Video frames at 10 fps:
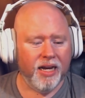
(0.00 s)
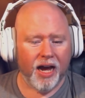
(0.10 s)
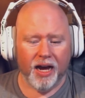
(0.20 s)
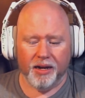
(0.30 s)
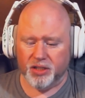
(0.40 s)

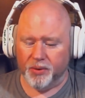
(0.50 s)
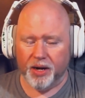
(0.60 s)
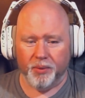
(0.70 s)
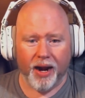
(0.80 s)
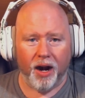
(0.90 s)
Uh, so here
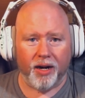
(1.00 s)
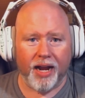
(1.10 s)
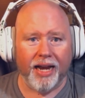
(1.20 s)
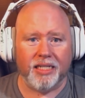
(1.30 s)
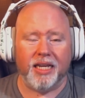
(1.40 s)
we are,
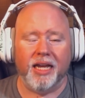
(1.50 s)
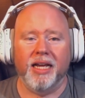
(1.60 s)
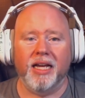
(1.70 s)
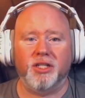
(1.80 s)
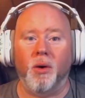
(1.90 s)
guys.
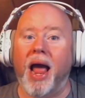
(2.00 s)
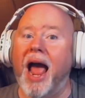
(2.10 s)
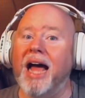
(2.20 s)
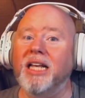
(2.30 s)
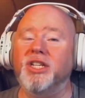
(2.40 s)
So
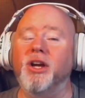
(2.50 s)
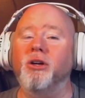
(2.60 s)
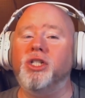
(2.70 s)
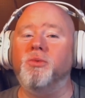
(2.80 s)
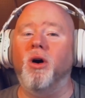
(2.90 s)
as
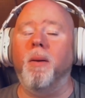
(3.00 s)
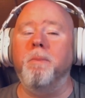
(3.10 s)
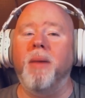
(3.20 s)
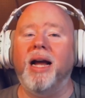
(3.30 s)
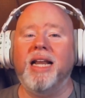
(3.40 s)
usual,
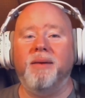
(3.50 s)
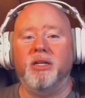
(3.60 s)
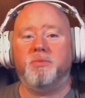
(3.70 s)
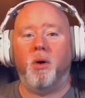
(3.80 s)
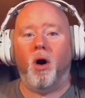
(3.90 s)
my name is
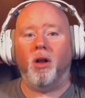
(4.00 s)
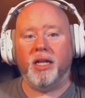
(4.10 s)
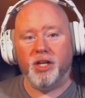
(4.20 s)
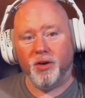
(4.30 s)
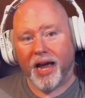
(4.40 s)
Paul,
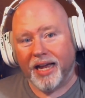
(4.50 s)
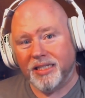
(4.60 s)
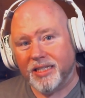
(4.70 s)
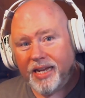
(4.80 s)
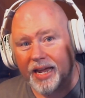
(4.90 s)
and you guys
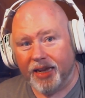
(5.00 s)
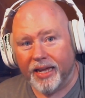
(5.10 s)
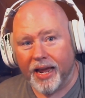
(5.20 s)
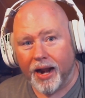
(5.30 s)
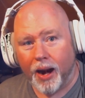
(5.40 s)
take
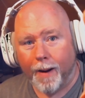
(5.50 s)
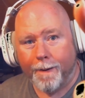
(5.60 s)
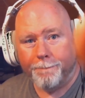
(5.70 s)
care.